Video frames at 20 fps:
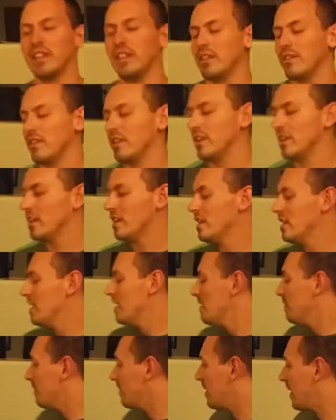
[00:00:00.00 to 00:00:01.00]
TV.
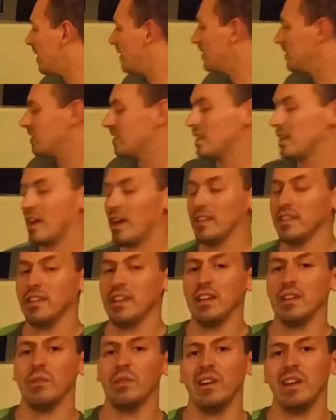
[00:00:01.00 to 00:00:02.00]
But honestly, I'll
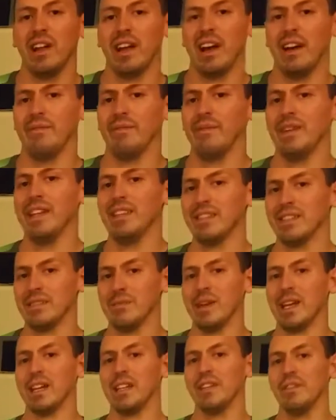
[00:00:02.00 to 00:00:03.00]
tell you what, it doesn't
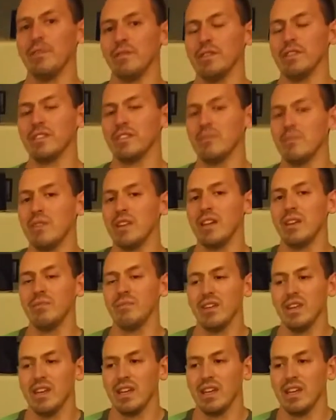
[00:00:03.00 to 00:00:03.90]
make a difference to me.